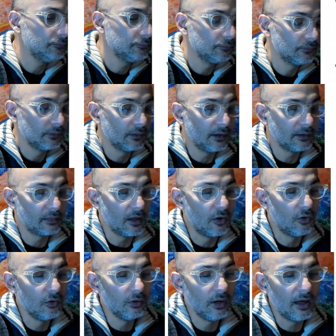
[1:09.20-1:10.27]
like the
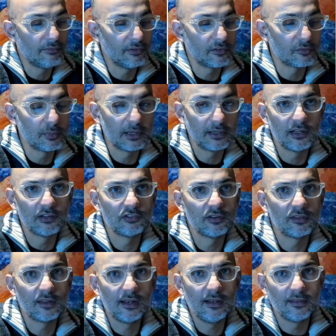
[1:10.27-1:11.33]
whole life expectation
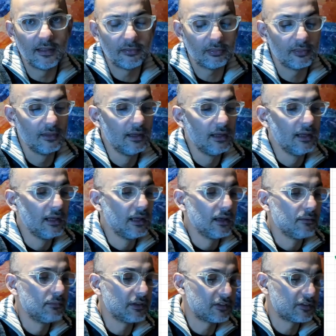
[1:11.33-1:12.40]
till death.
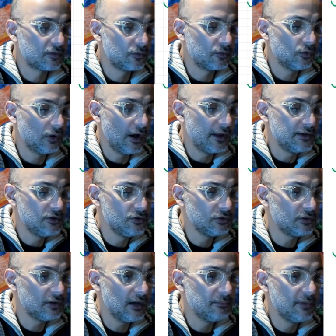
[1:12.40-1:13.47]
But a new
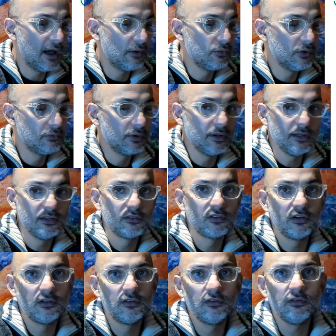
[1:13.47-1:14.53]
term now we will
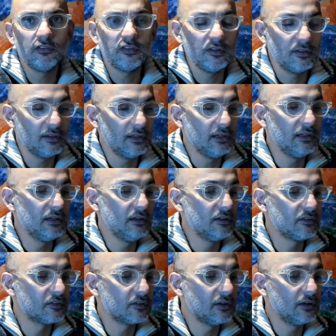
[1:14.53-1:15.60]
introduce it is,
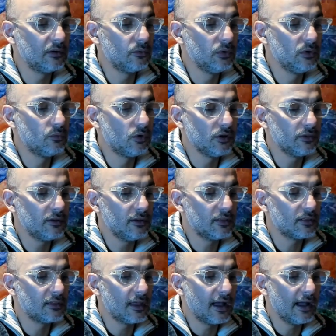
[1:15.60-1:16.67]
we wanted
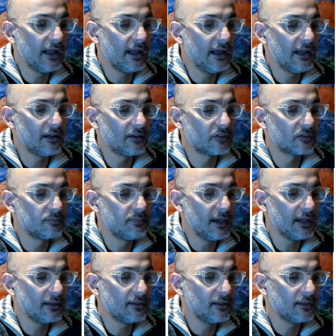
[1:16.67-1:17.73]
the
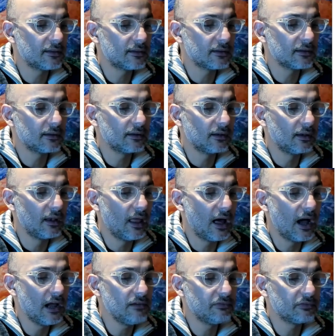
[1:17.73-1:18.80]
expected
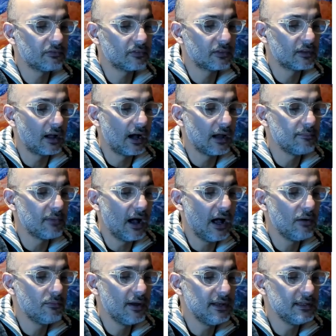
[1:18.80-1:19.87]
lifetime, how
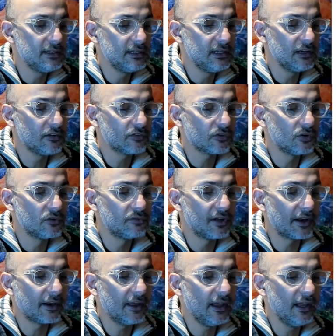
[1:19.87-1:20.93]
many years over
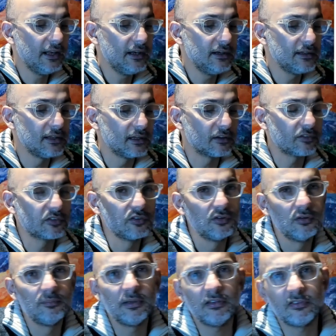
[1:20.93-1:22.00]
n years. So
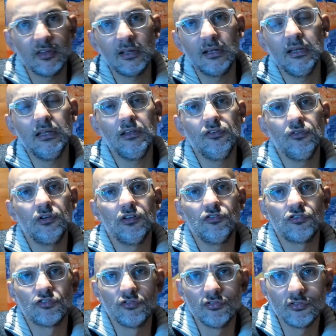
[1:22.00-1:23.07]
basically you
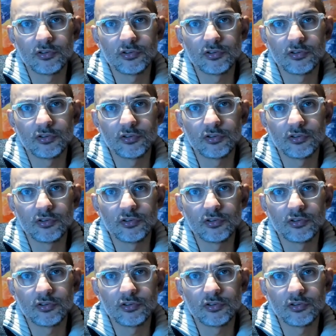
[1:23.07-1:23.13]
insure